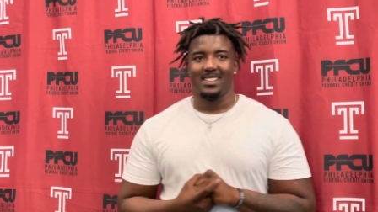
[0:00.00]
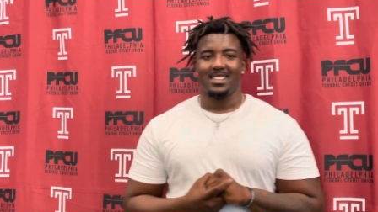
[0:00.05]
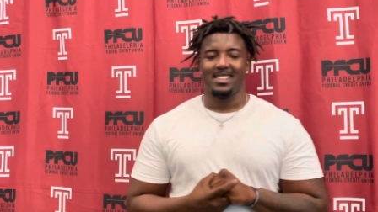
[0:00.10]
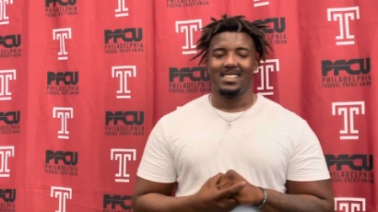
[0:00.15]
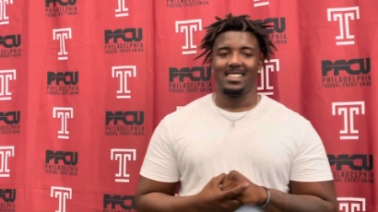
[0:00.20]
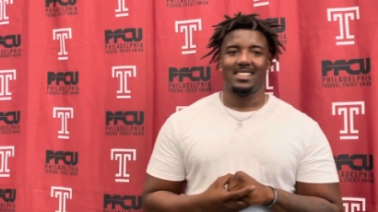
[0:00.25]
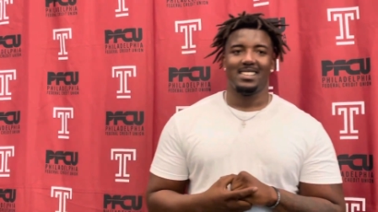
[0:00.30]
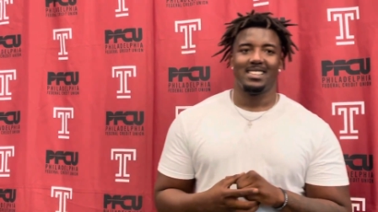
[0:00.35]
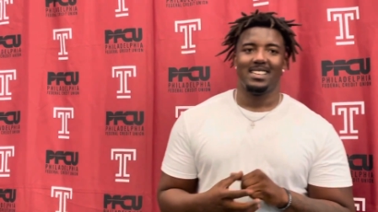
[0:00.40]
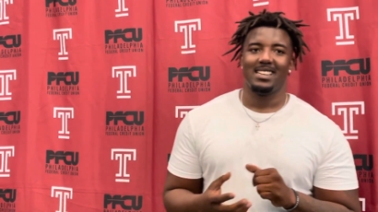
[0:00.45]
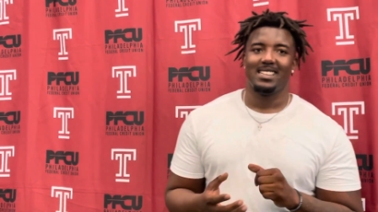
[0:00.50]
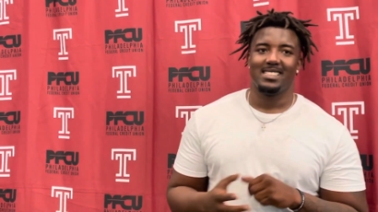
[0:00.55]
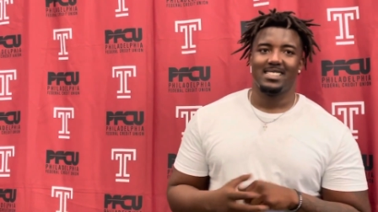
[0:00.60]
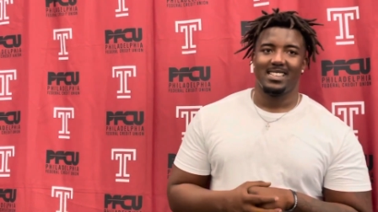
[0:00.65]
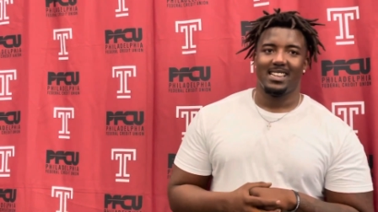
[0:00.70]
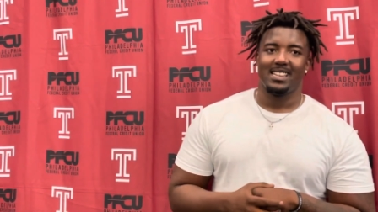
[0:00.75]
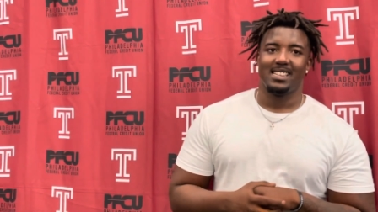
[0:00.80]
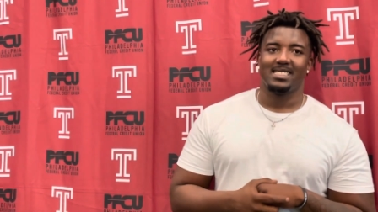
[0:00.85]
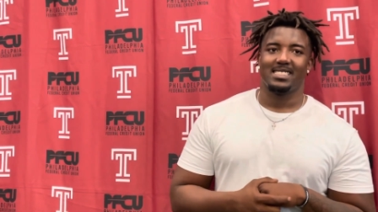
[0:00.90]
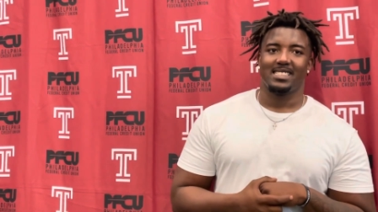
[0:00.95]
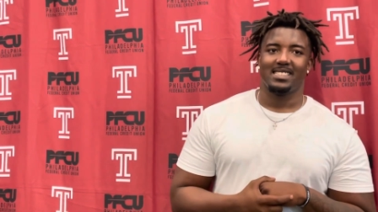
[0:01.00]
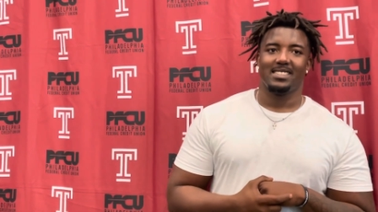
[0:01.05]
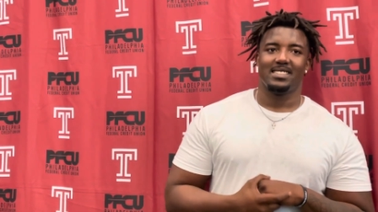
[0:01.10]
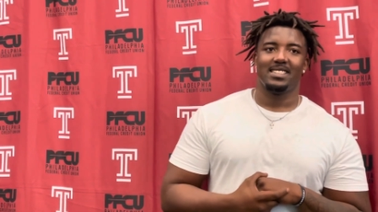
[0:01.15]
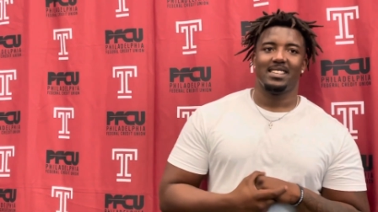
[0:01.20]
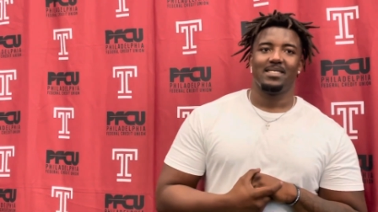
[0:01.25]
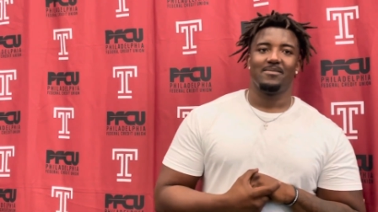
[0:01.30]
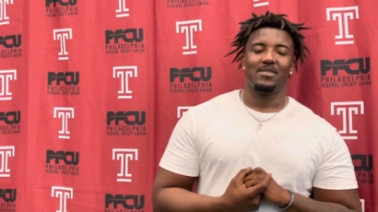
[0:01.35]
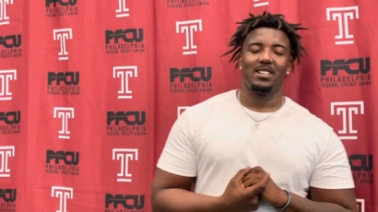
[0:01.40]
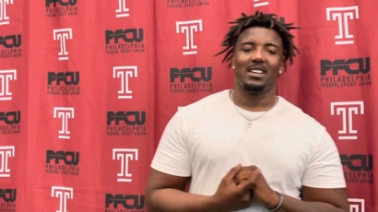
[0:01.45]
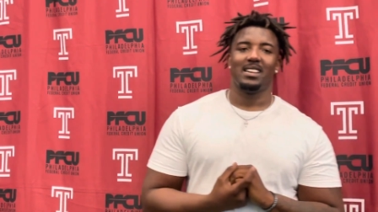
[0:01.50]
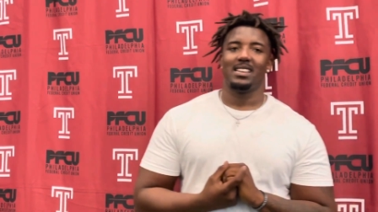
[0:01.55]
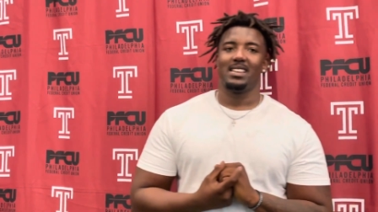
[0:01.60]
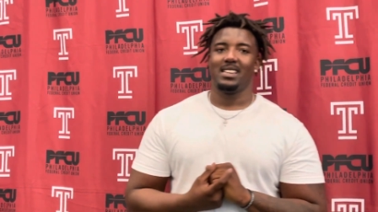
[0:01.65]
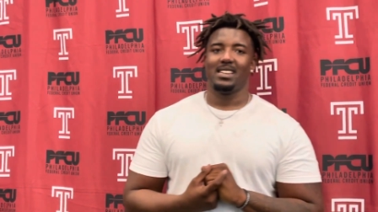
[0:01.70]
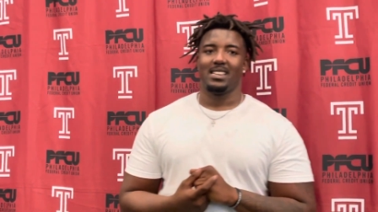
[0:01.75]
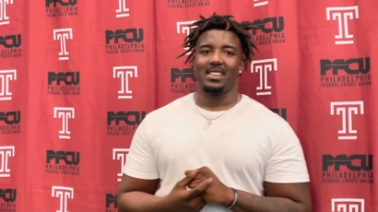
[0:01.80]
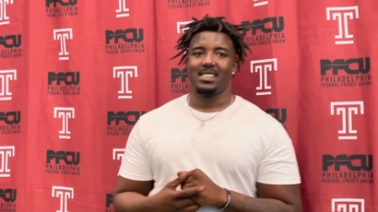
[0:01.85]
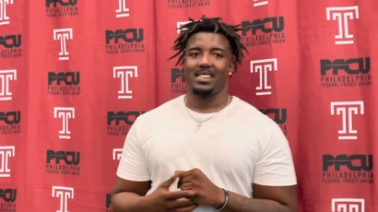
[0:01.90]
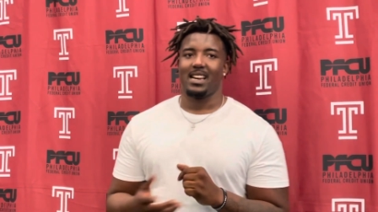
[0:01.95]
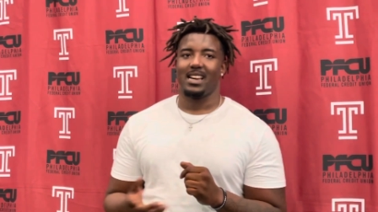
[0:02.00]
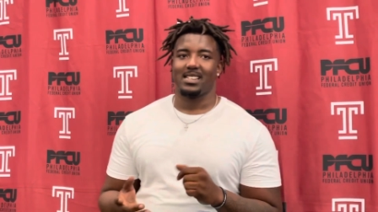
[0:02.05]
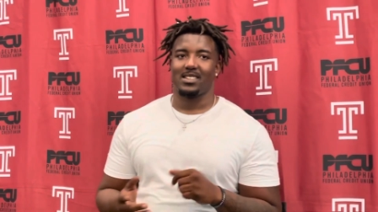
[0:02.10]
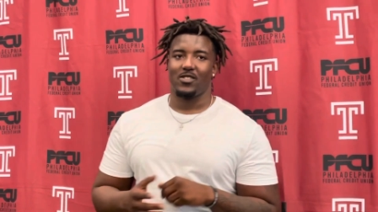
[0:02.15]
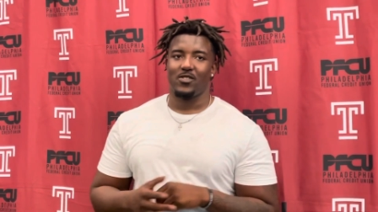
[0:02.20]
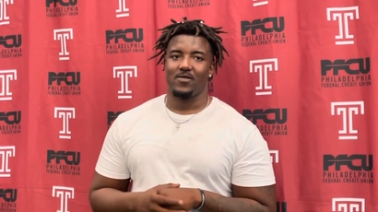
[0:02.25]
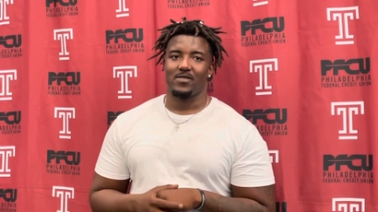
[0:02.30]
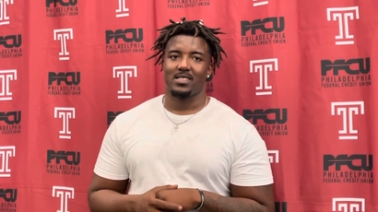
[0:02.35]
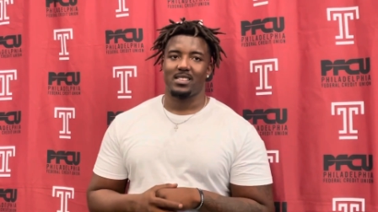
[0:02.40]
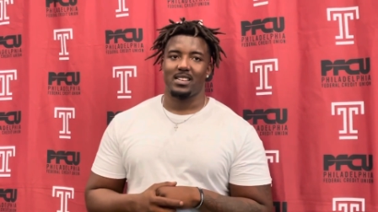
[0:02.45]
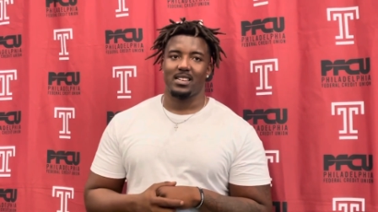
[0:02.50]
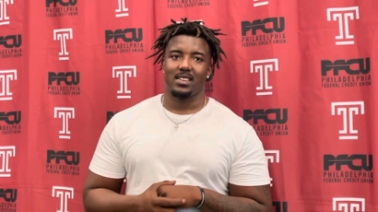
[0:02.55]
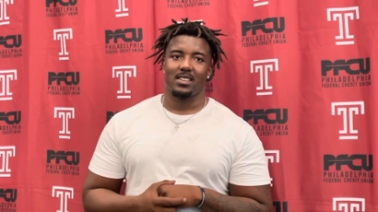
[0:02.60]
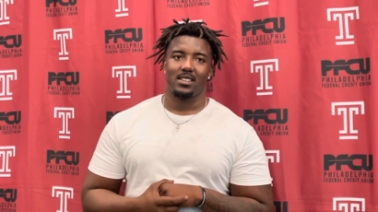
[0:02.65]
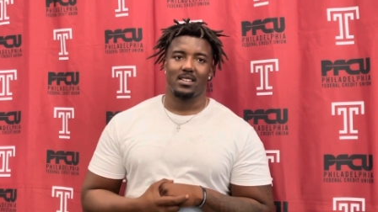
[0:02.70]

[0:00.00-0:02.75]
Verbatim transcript: Yeah, they they instilled it in my head and not to overthink.